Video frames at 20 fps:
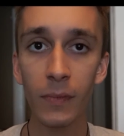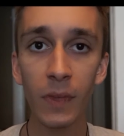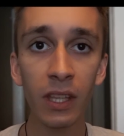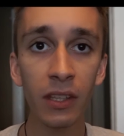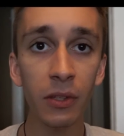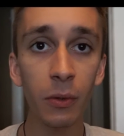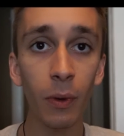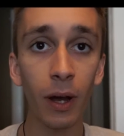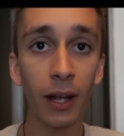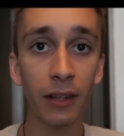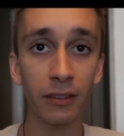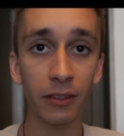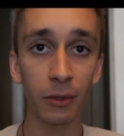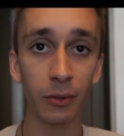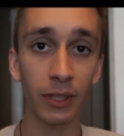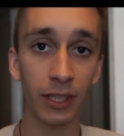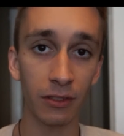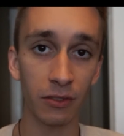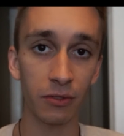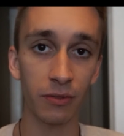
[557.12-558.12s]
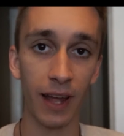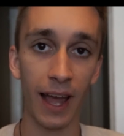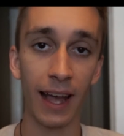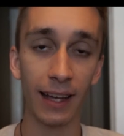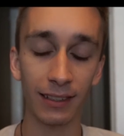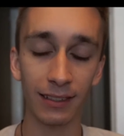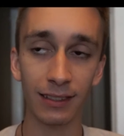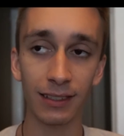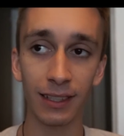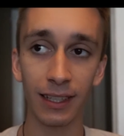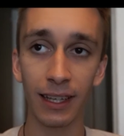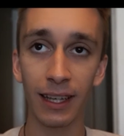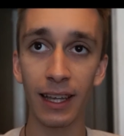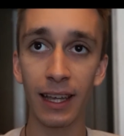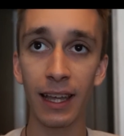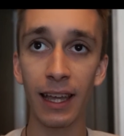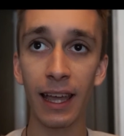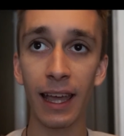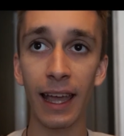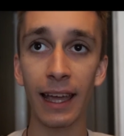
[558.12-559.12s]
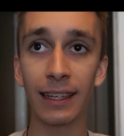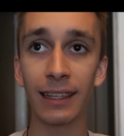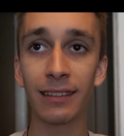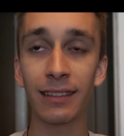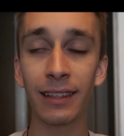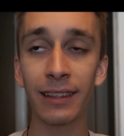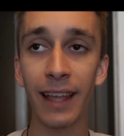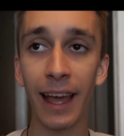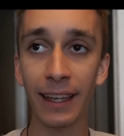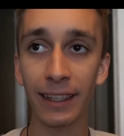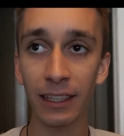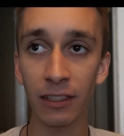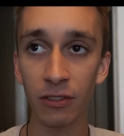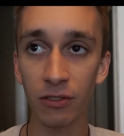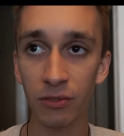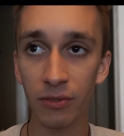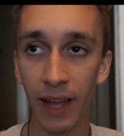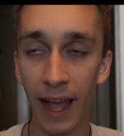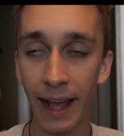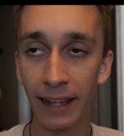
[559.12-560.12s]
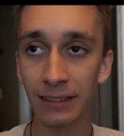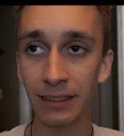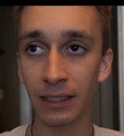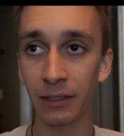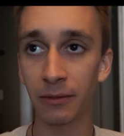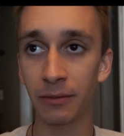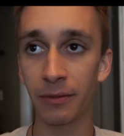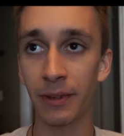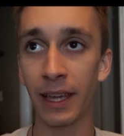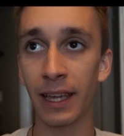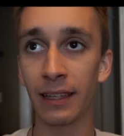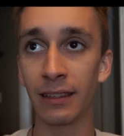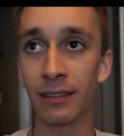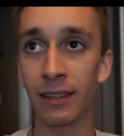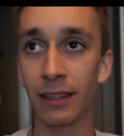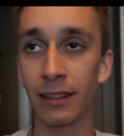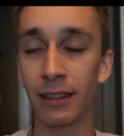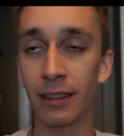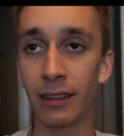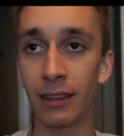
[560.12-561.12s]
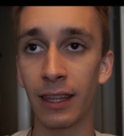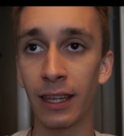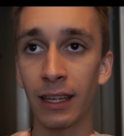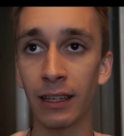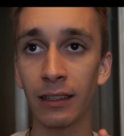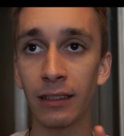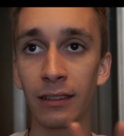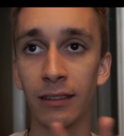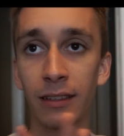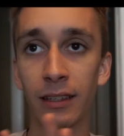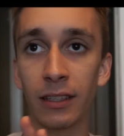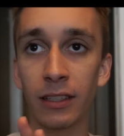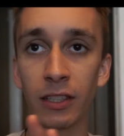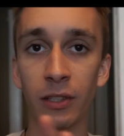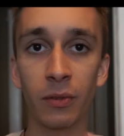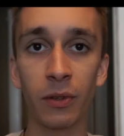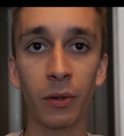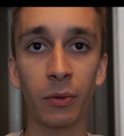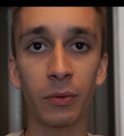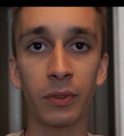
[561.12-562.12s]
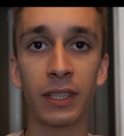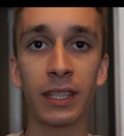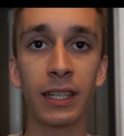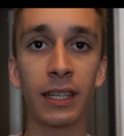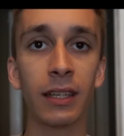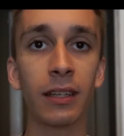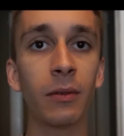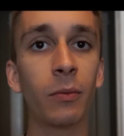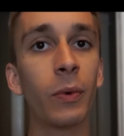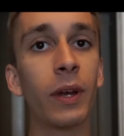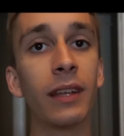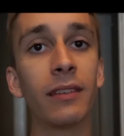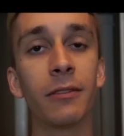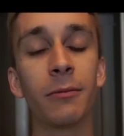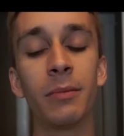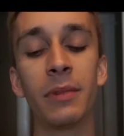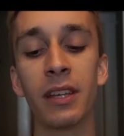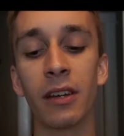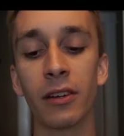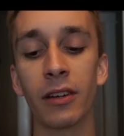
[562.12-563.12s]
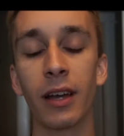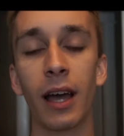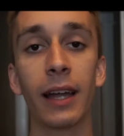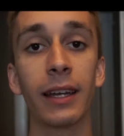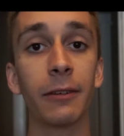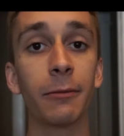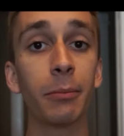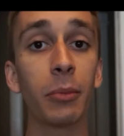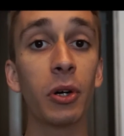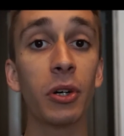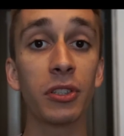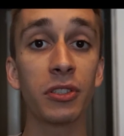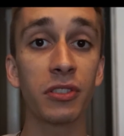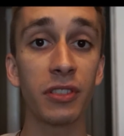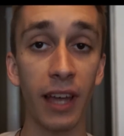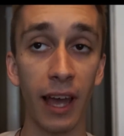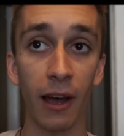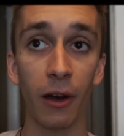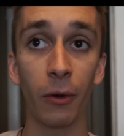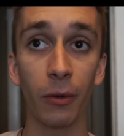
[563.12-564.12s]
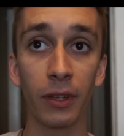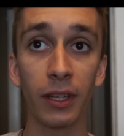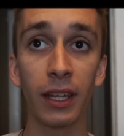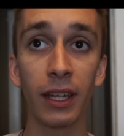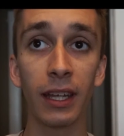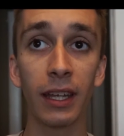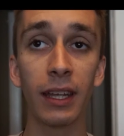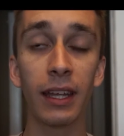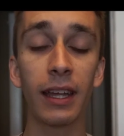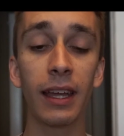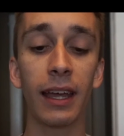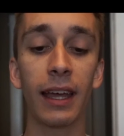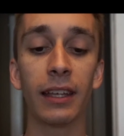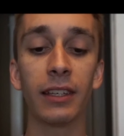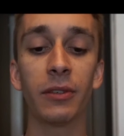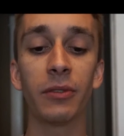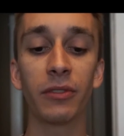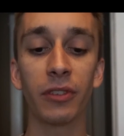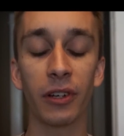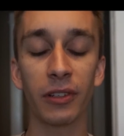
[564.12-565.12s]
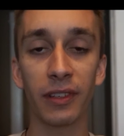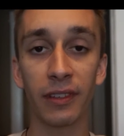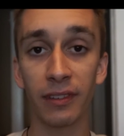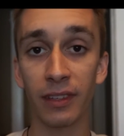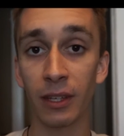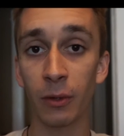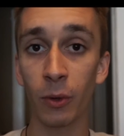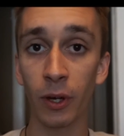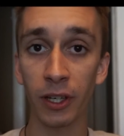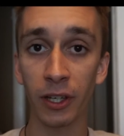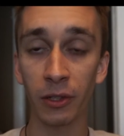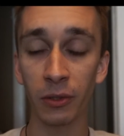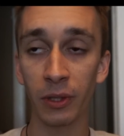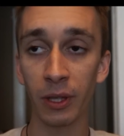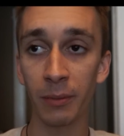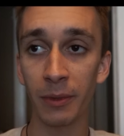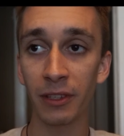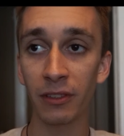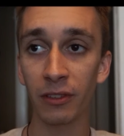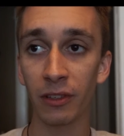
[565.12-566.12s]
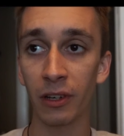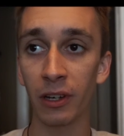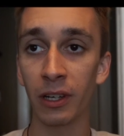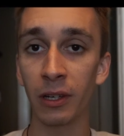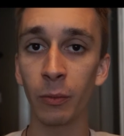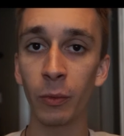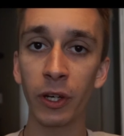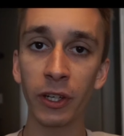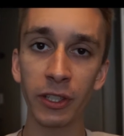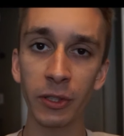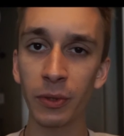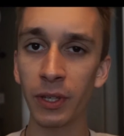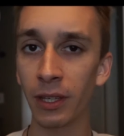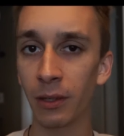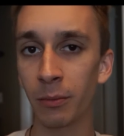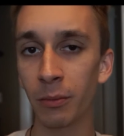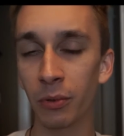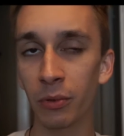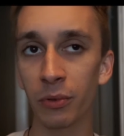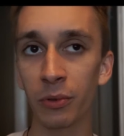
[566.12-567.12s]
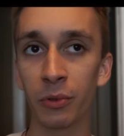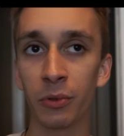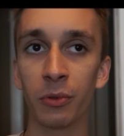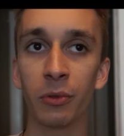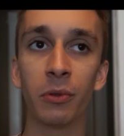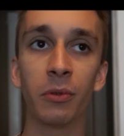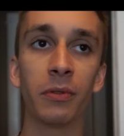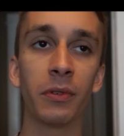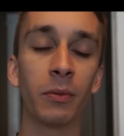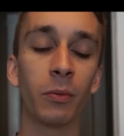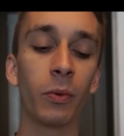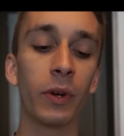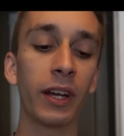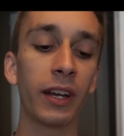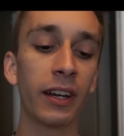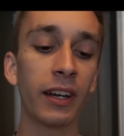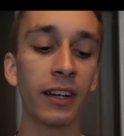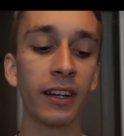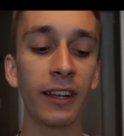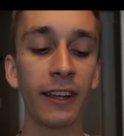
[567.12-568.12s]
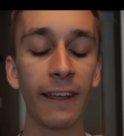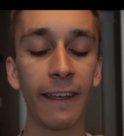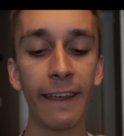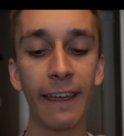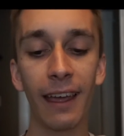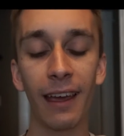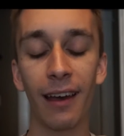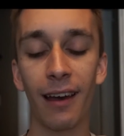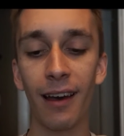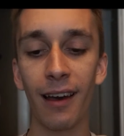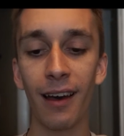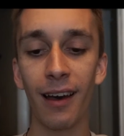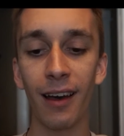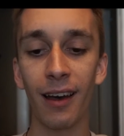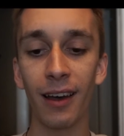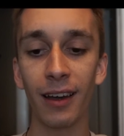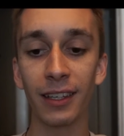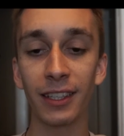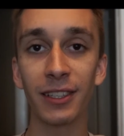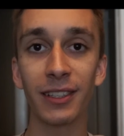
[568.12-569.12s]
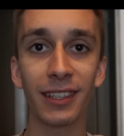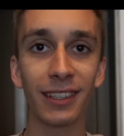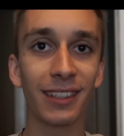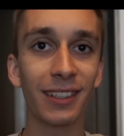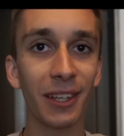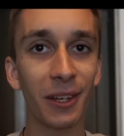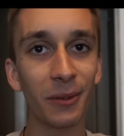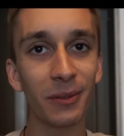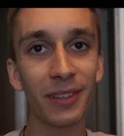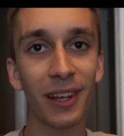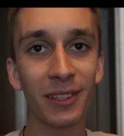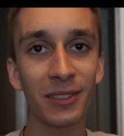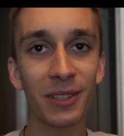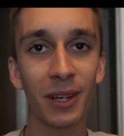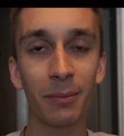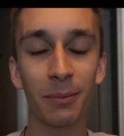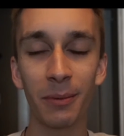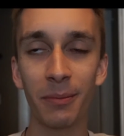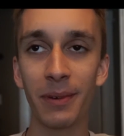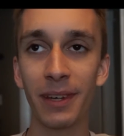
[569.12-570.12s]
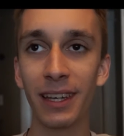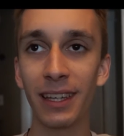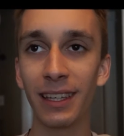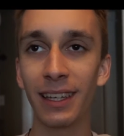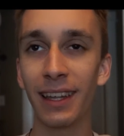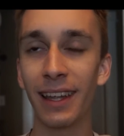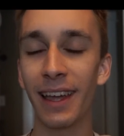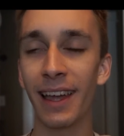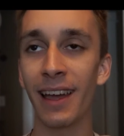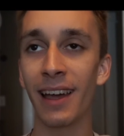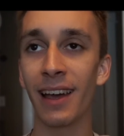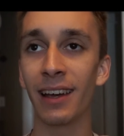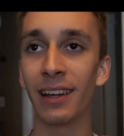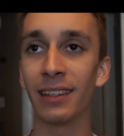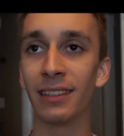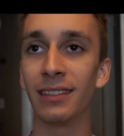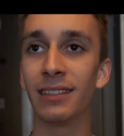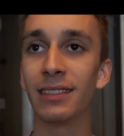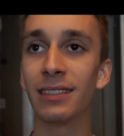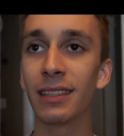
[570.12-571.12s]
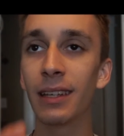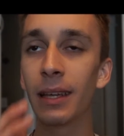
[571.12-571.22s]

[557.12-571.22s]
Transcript: you also contract. And it's in that contracting phase that things that you don't need and ways of being are kind of pushed out. And you start to see where your limits are and where you can improve and where you can, touch up a bit. And